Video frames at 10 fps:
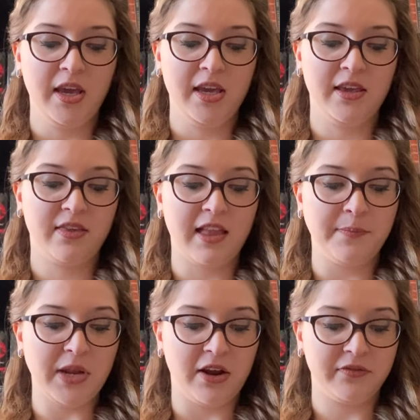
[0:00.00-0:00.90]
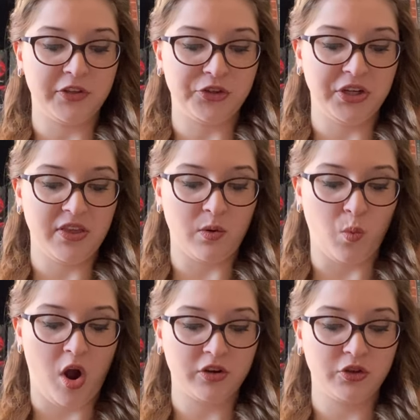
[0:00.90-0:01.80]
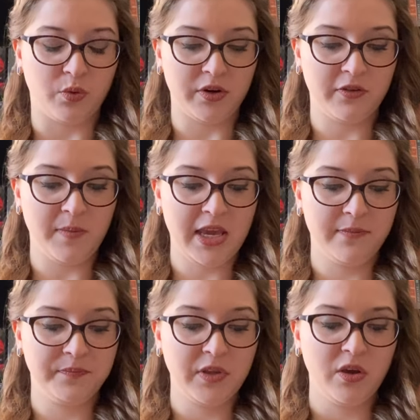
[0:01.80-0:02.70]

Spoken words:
He stepped out of the trees and walked toward me.